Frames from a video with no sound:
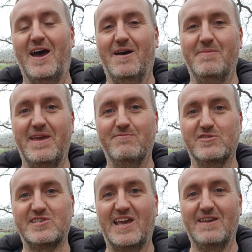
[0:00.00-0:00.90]
in
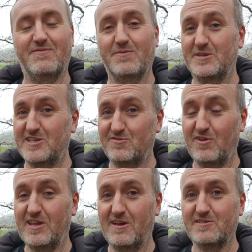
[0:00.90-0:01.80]
receive, which is
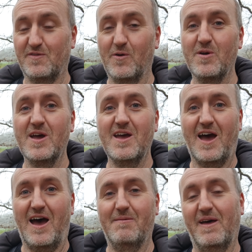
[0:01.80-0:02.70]
really useful,
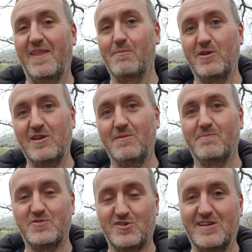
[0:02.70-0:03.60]
and then when you
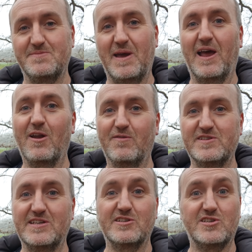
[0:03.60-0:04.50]
transmit, it'll
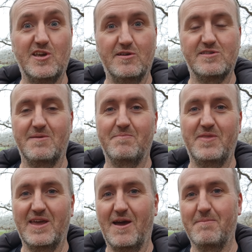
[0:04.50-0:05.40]
obviously just use
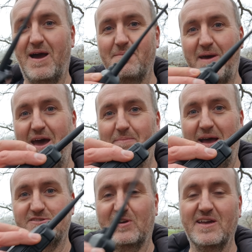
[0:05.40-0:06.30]
the main power
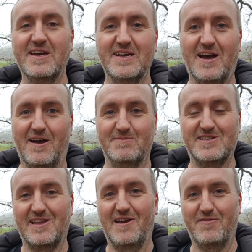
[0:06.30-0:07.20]
battery to
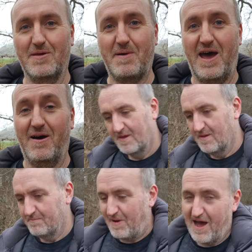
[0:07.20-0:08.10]
deliver the power.
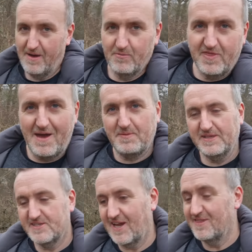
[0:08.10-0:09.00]
But with that being
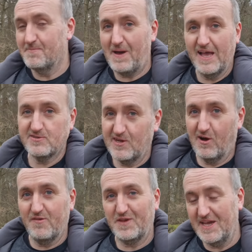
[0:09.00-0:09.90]
said, the battery
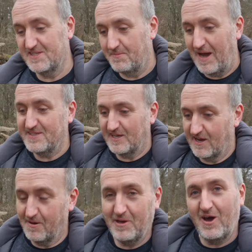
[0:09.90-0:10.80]
life is amazing.
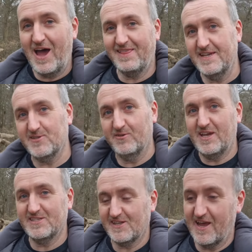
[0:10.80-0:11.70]
I mean, I had this on
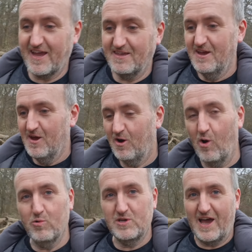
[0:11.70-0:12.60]
yesterday
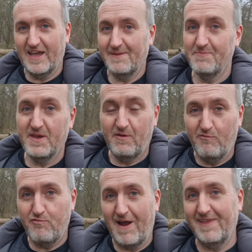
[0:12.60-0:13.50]
all day,
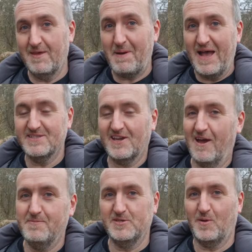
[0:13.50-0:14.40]
running the
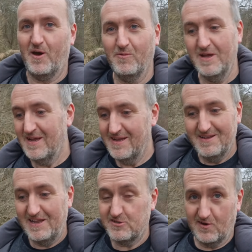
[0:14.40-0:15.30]
bandscope as well,
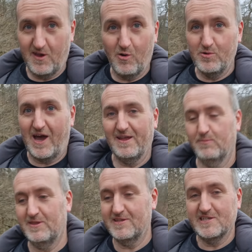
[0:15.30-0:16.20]
literally all day
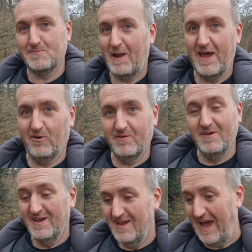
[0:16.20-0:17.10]
with the display on,
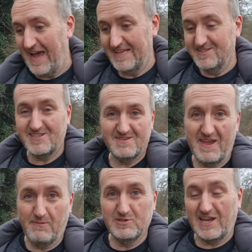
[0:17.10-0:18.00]
and
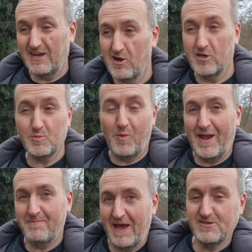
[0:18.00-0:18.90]
it had lost
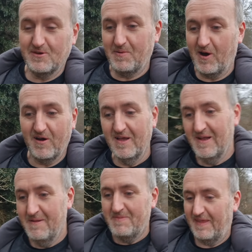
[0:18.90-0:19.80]
one battery bar,
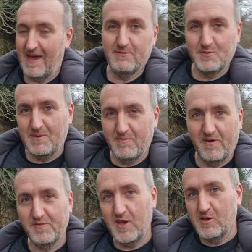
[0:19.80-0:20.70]
and that was with a
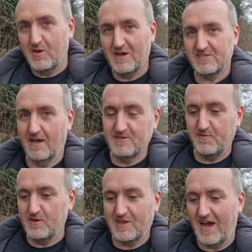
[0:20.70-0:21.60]
few QSOs through
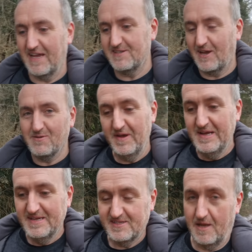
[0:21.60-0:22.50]
the day. So
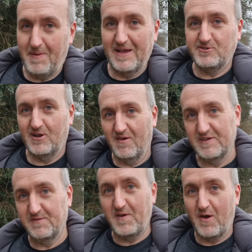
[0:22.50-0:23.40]
the battery life is
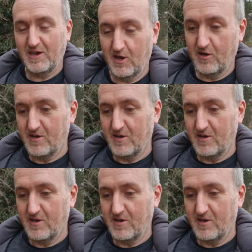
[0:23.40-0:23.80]
very good.